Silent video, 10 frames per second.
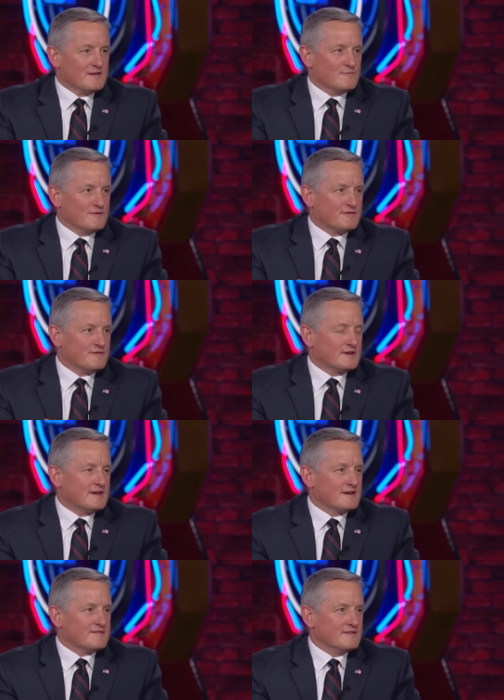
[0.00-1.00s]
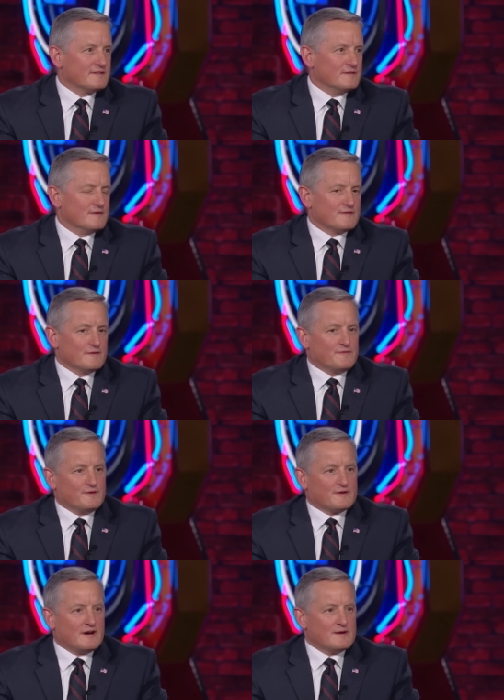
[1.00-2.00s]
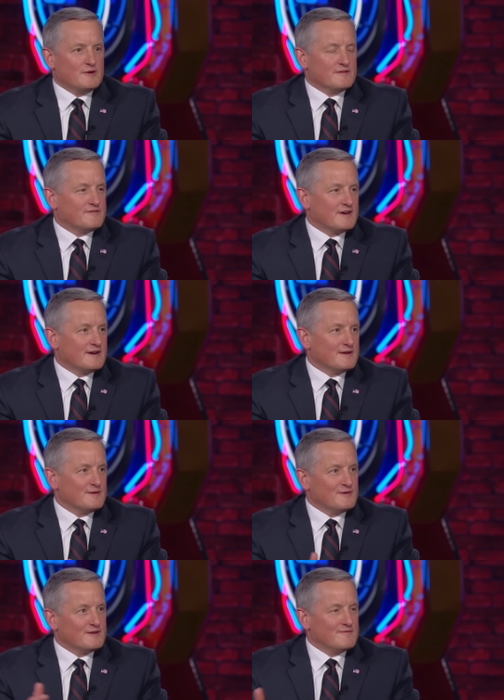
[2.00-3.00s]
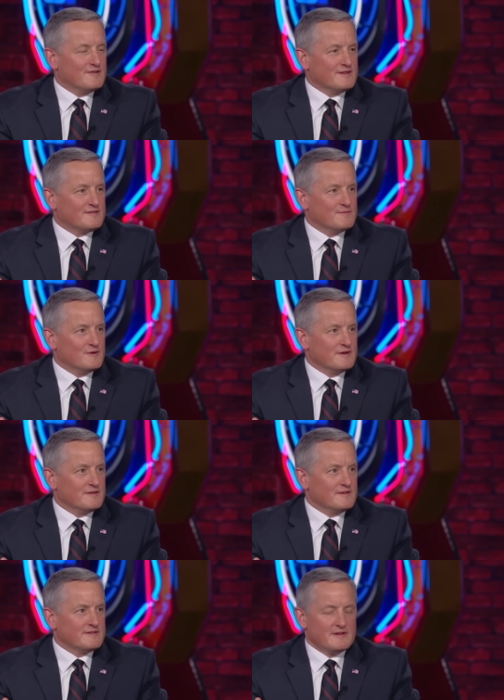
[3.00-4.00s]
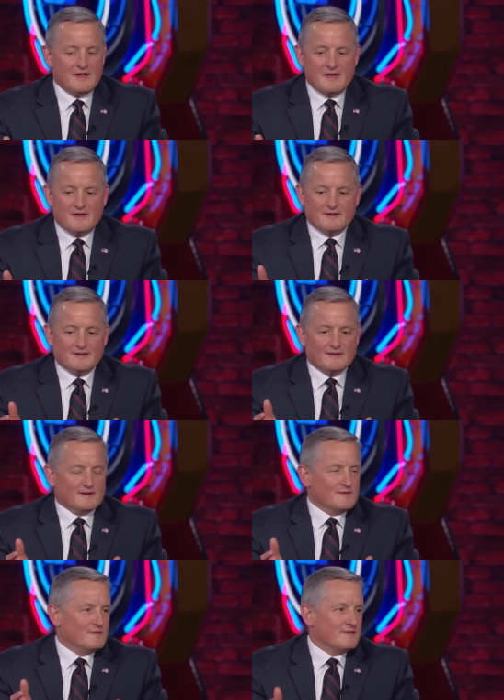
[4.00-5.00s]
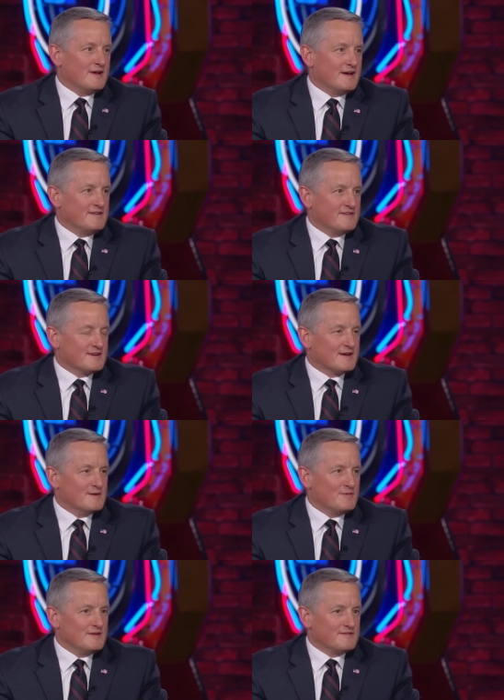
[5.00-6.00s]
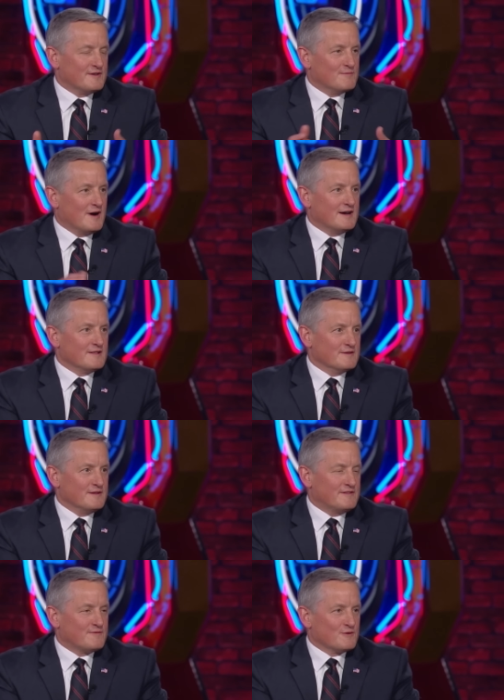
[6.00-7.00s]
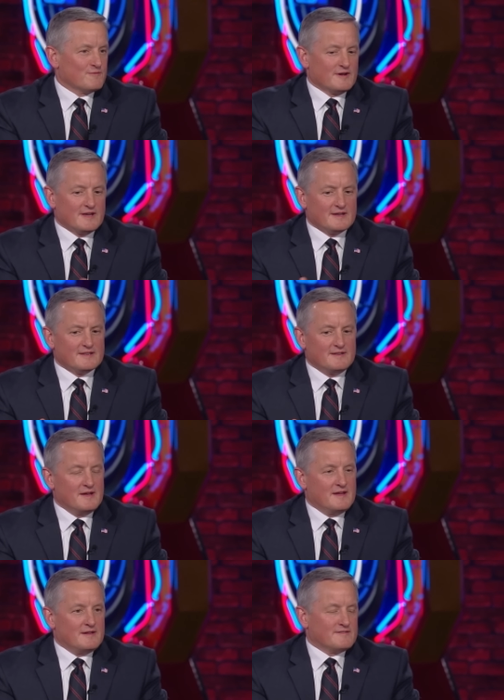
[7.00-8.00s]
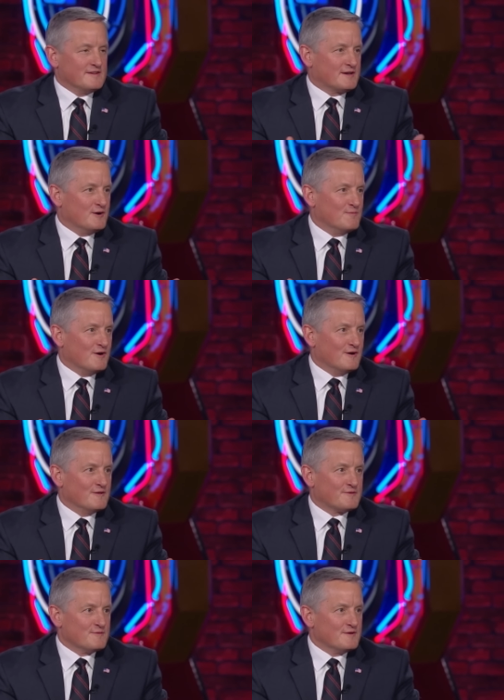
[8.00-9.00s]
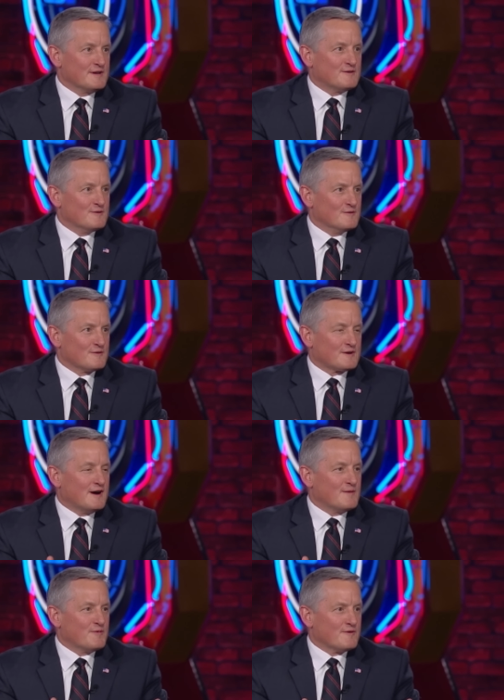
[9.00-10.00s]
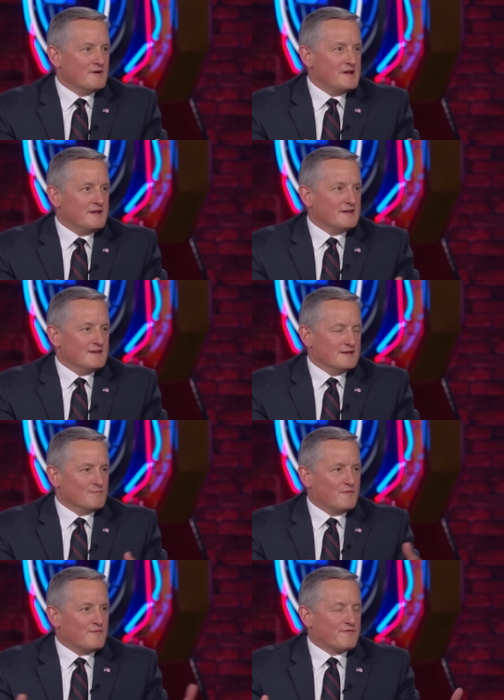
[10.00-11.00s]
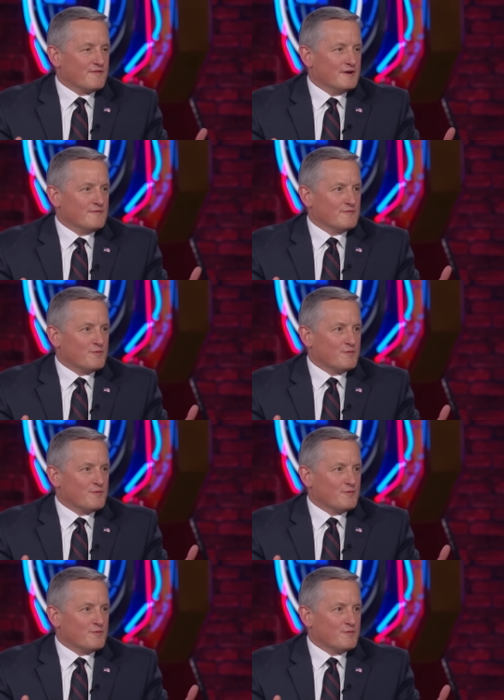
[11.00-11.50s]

restrict access to it. So if you're communist China, you could invest in one of these asset companies, go buy a lease where we had, say, cobalt or nickel or copper, and forever